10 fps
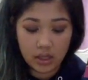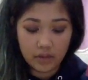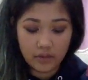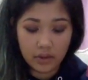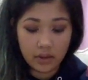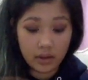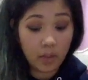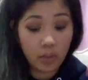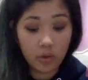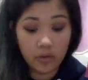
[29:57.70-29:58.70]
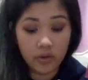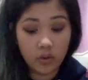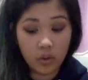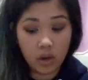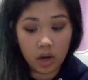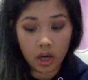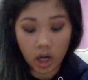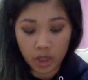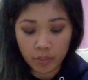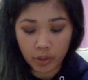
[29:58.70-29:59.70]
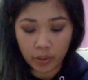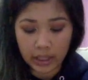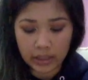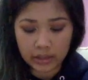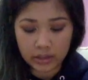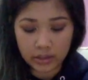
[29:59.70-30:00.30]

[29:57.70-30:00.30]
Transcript: Feeling like both of you are heartbroken,